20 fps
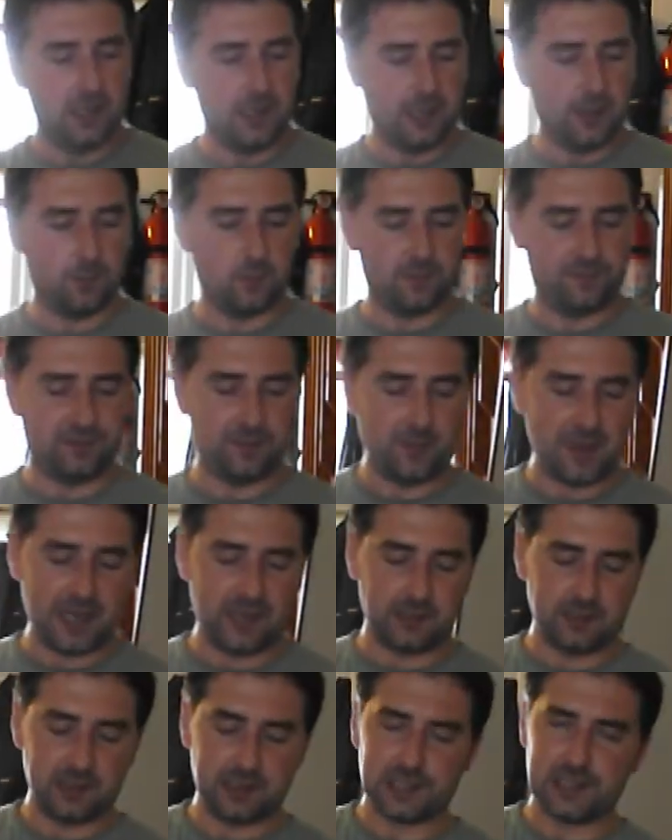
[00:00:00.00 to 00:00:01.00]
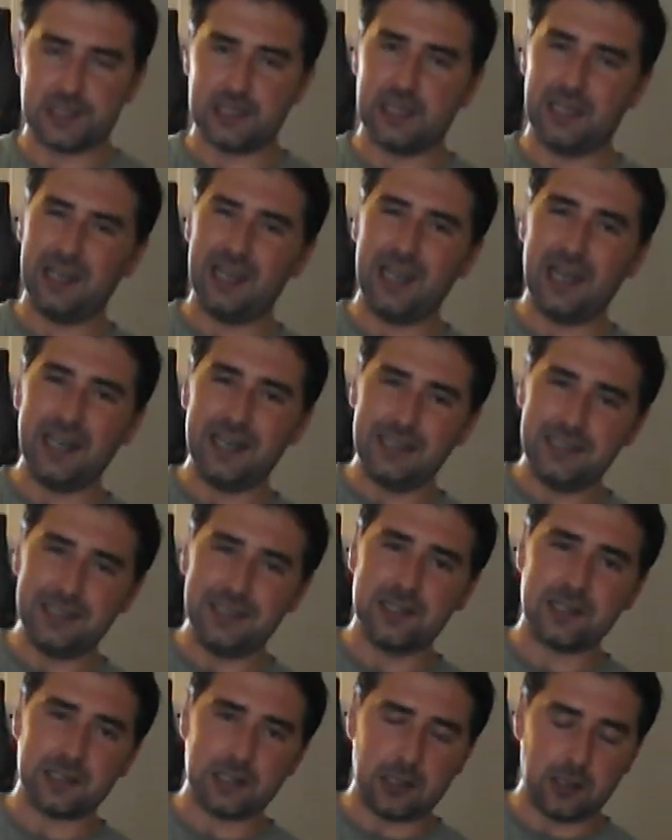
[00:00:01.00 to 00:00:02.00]
It will ferment
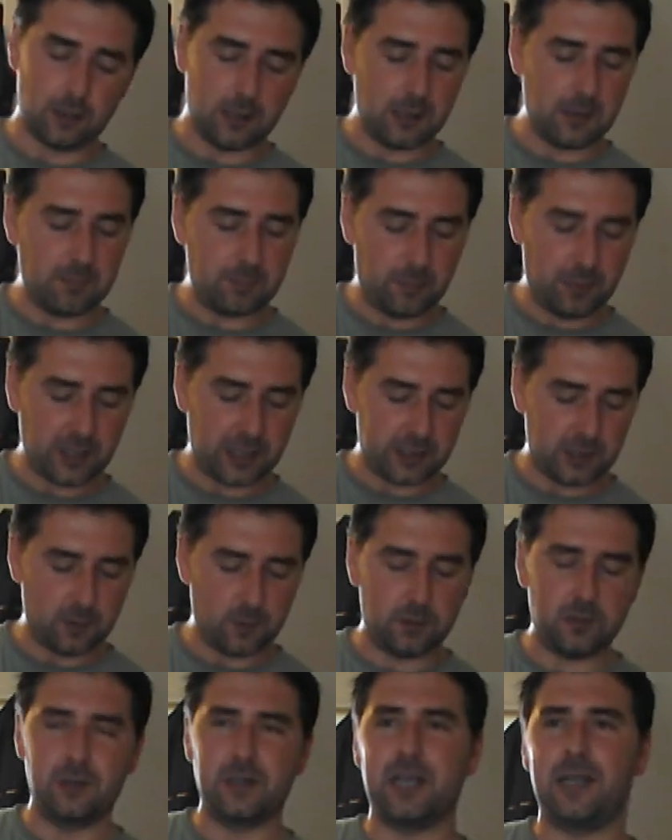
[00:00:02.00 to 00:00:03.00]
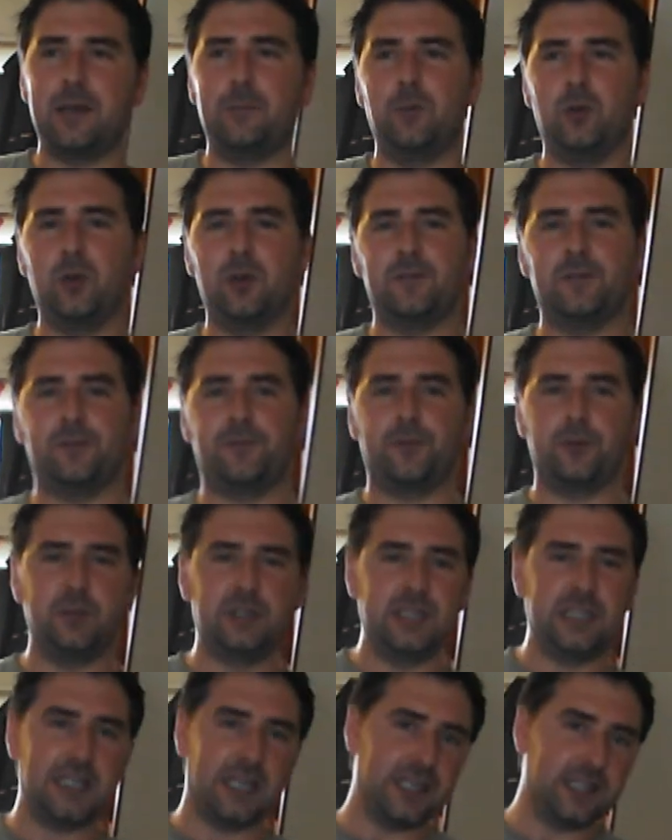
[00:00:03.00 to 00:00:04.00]
slightly slower, but you will get more of a
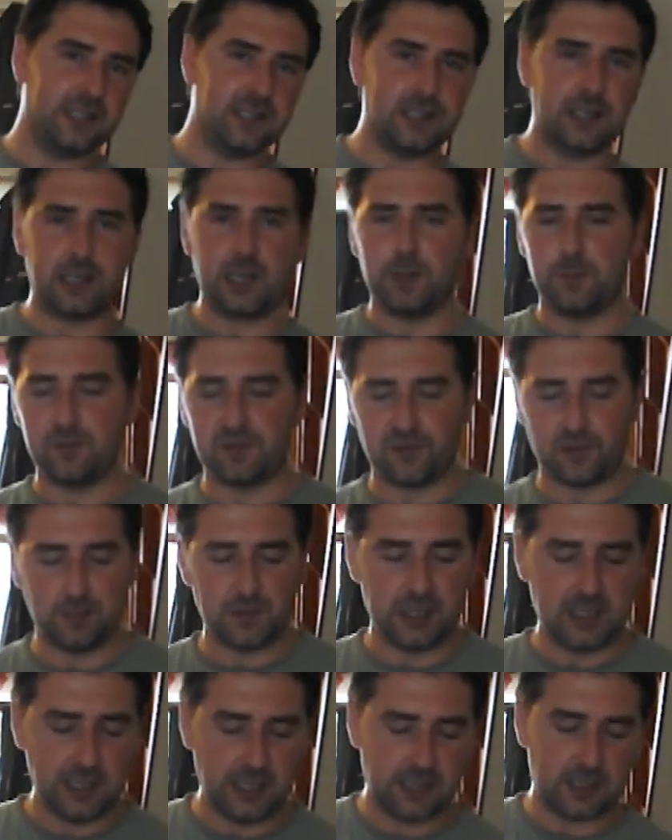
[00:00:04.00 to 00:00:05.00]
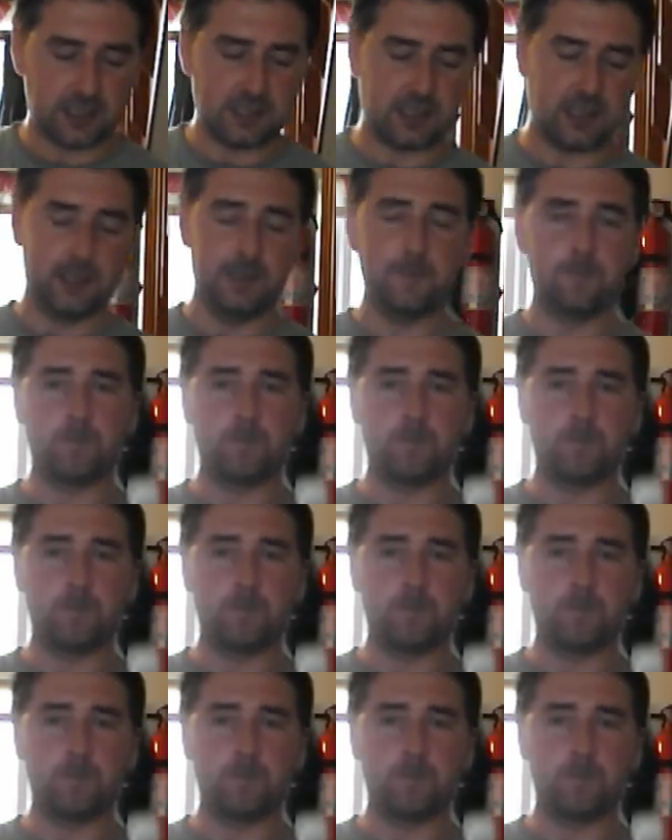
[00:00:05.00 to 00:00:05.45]
fruity taste that comes from the yeast.